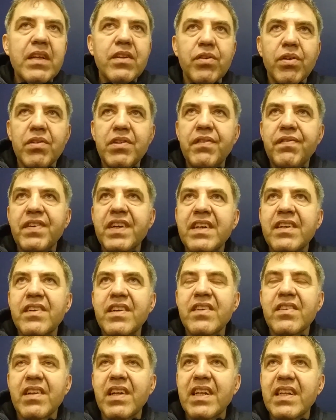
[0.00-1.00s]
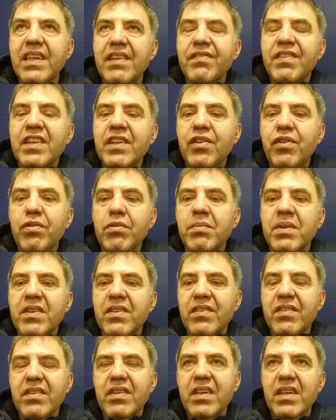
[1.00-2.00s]
So different reasons. Even
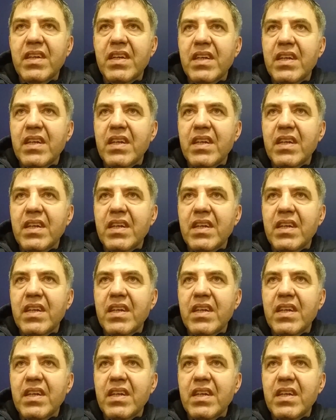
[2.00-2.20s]
humans,